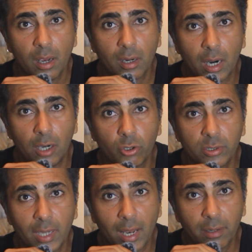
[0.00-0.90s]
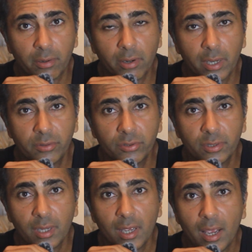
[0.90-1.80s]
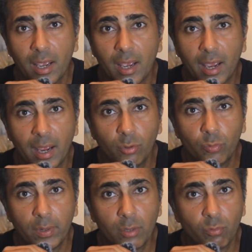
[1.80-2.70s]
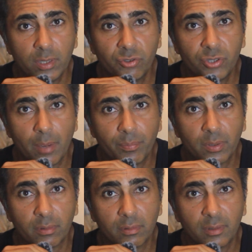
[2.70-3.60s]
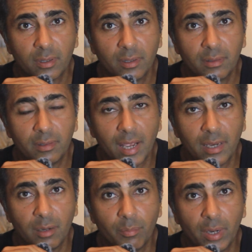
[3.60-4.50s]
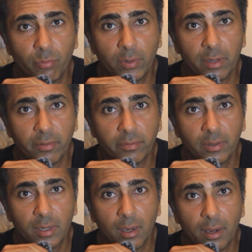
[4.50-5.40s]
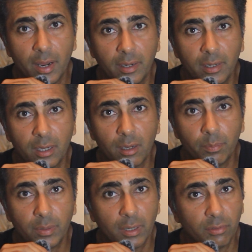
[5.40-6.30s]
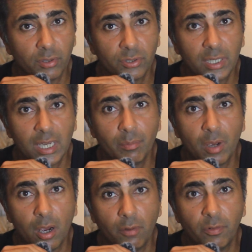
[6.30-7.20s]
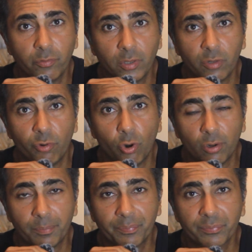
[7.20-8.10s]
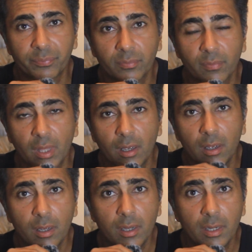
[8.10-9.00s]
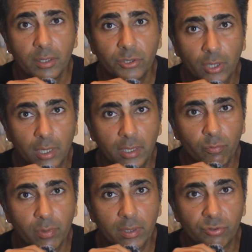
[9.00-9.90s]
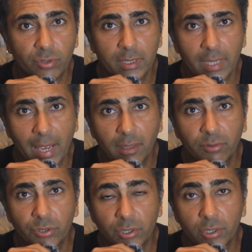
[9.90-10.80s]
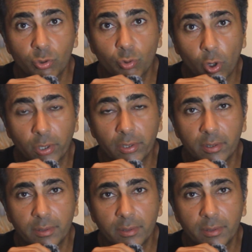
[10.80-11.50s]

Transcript: Carlos Alcaraz, and 21 champion, Daniil Medvedev, ending up in the same half of the draw. Starting with Jannik Sinner's quarter.